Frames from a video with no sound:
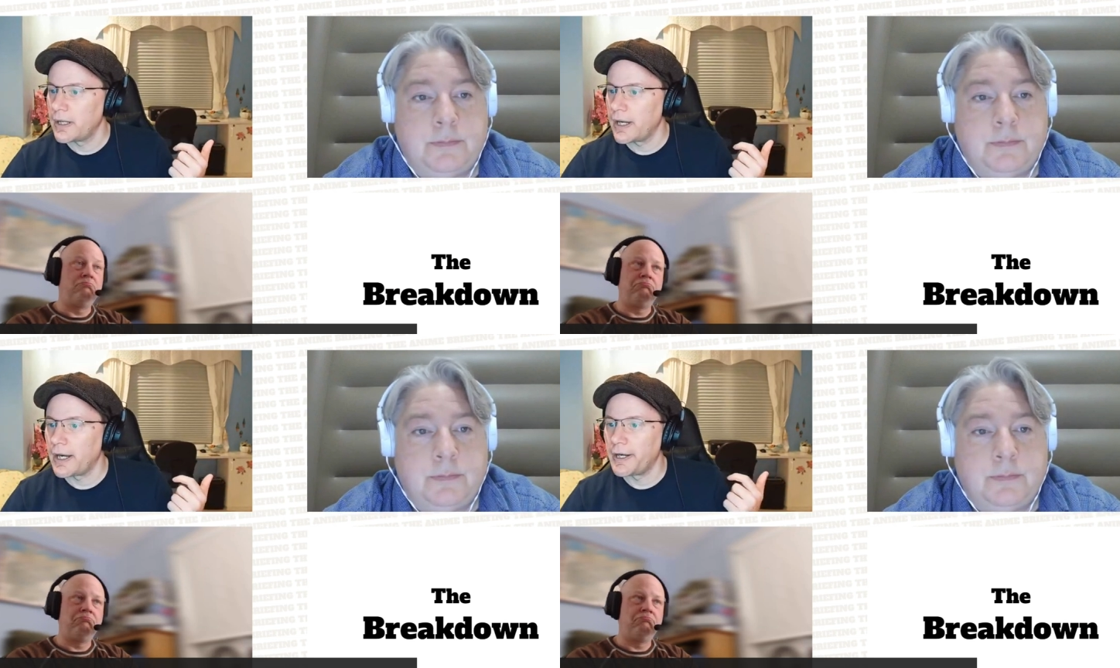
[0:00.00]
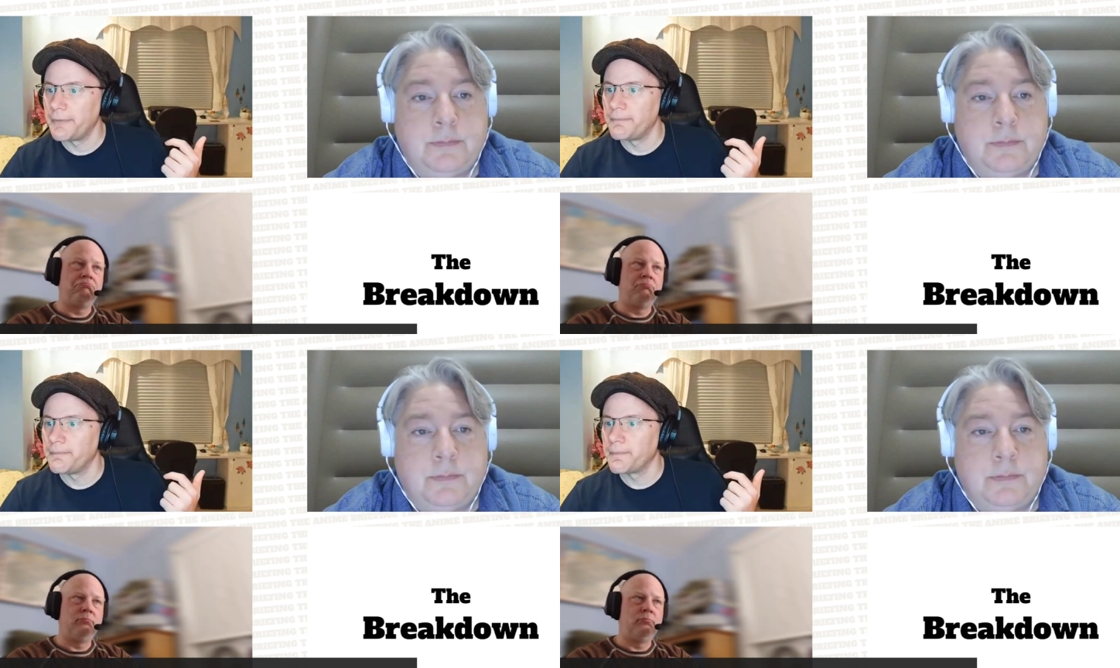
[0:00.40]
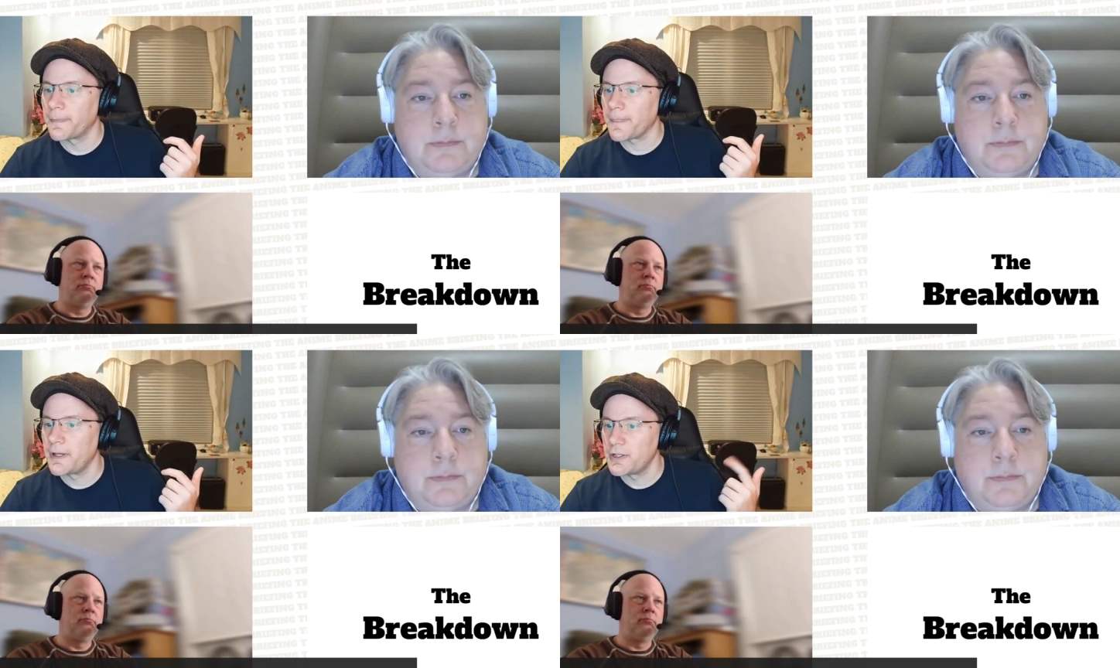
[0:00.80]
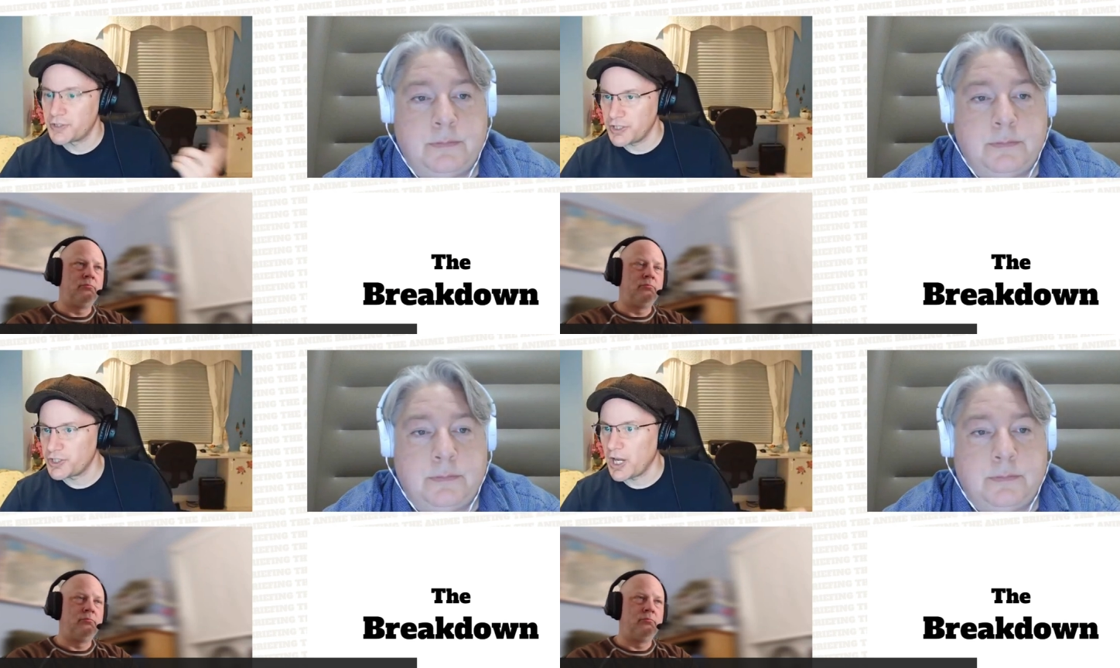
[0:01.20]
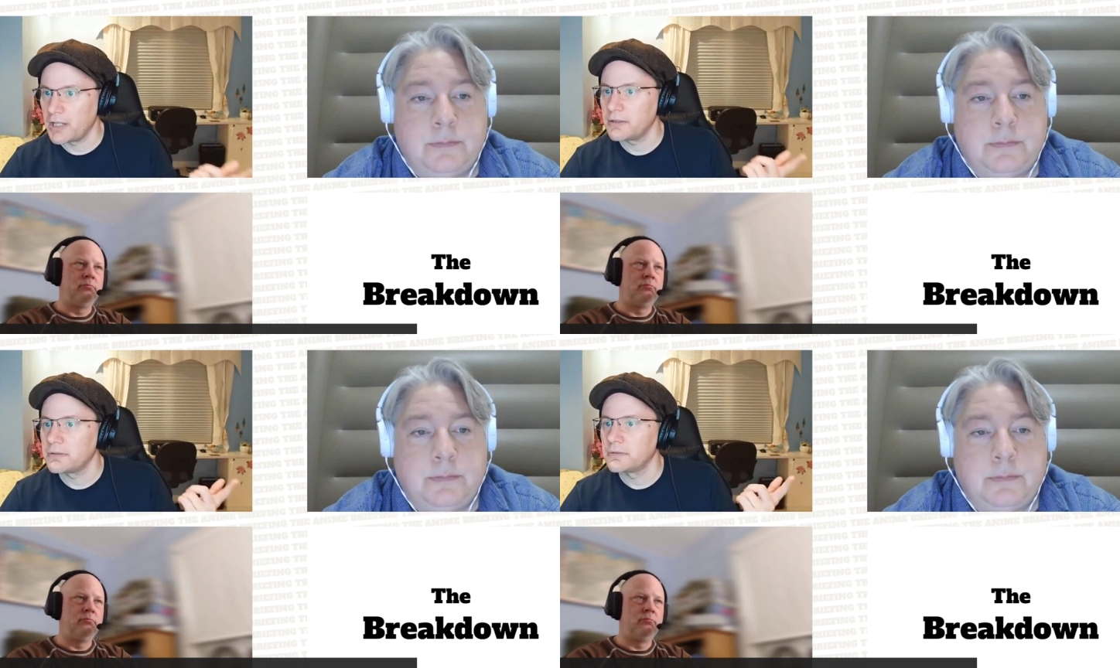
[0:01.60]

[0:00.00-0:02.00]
Speaker 1: um, Shinchan,